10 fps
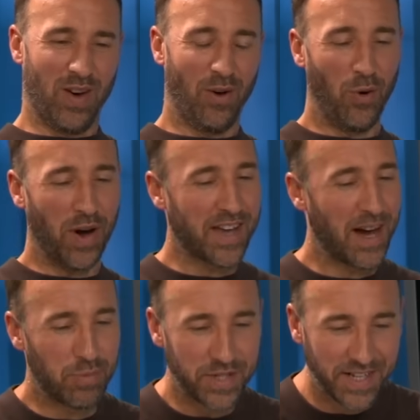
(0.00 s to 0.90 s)
Oh, I
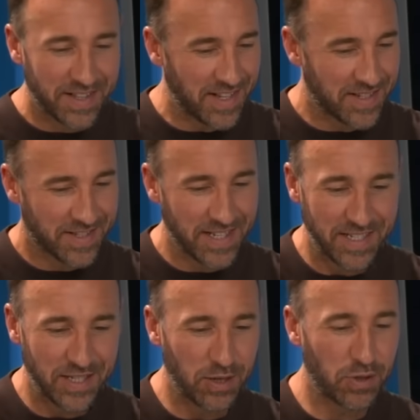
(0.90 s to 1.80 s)
can't predict this.
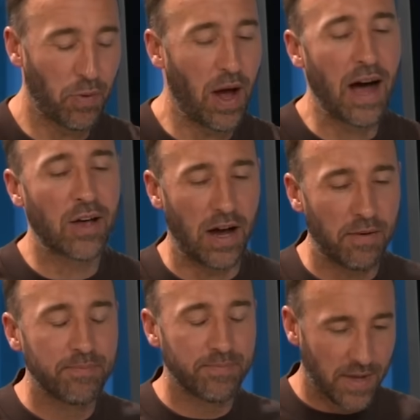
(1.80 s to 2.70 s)
This is too tough. Well,
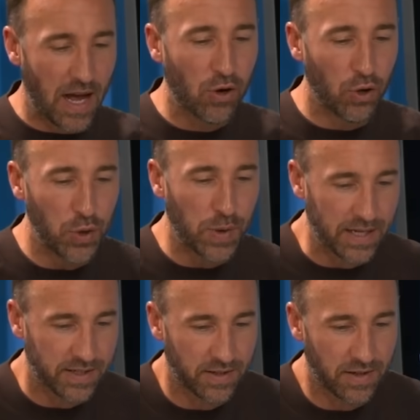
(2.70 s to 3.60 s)
I'll go
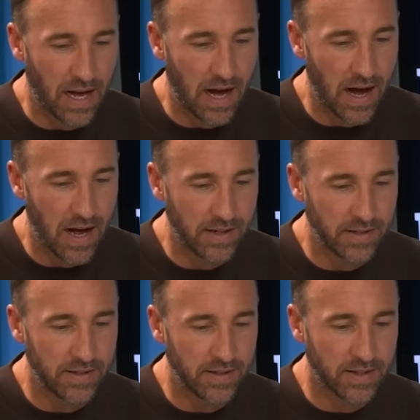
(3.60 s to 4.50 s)
Newcastle
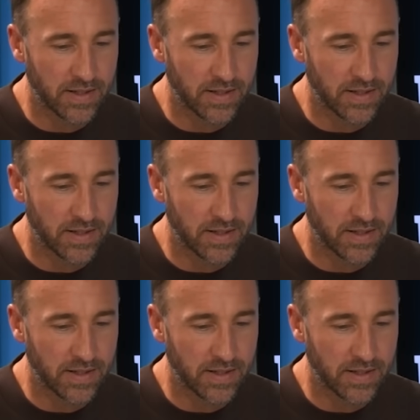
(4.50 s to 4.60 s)
and...